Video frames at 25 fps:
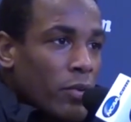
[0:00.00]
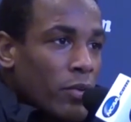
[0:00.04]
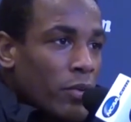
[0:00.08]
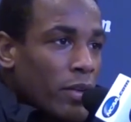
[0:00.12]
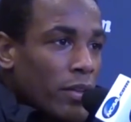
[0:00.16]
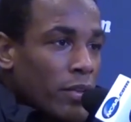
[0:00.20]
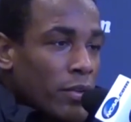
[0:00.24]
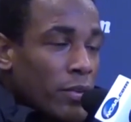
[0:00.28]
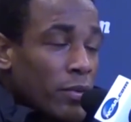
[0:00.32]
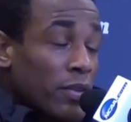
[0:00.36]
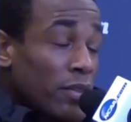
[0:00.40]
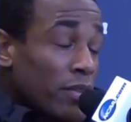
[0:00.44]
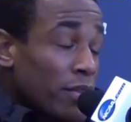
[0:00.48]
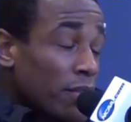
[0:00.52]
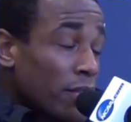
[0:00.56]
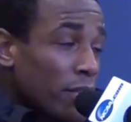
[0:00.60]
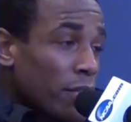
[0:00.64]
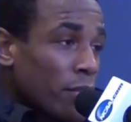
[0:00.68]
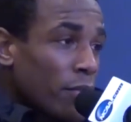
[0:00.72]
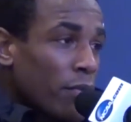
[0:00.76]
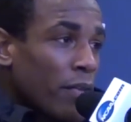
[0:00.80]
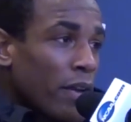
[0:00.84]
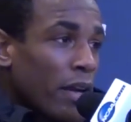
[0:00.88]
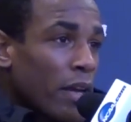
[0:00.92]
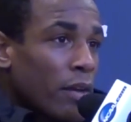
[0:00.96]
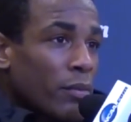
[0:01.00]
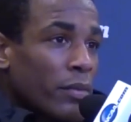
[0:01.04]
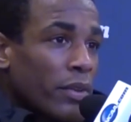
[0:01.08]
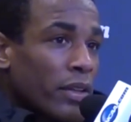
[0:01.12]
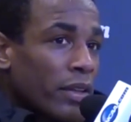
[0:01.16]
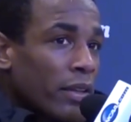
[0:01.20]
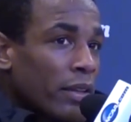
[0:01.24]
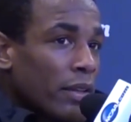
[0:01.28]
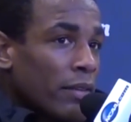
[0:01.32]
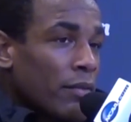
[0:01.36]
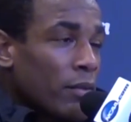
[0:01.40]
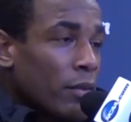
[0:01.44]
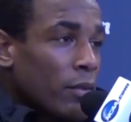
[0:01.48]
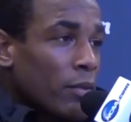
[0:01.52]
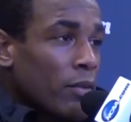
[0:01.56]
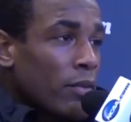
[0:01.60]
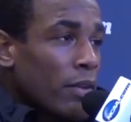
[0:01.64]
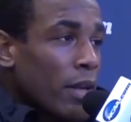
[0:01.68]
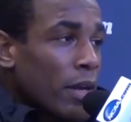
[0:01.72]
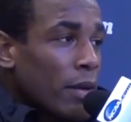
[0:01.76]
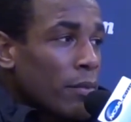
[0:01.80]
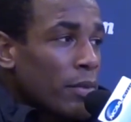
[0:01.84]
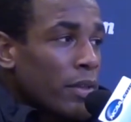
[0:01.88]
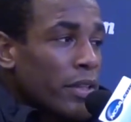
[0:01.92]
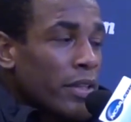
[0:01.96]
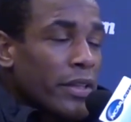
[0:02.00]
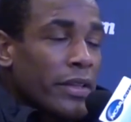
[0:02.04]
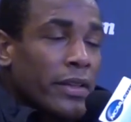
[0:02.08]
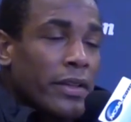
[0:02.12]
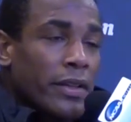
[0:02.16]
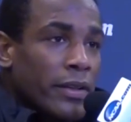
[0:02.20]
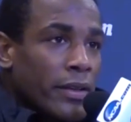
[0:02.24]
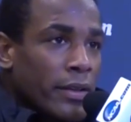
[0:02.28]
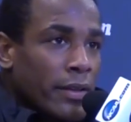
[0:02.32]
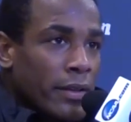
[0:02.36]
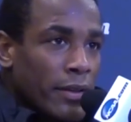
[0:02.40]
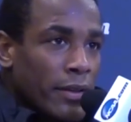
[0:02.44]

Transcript: that you consider family, even though they're not blood,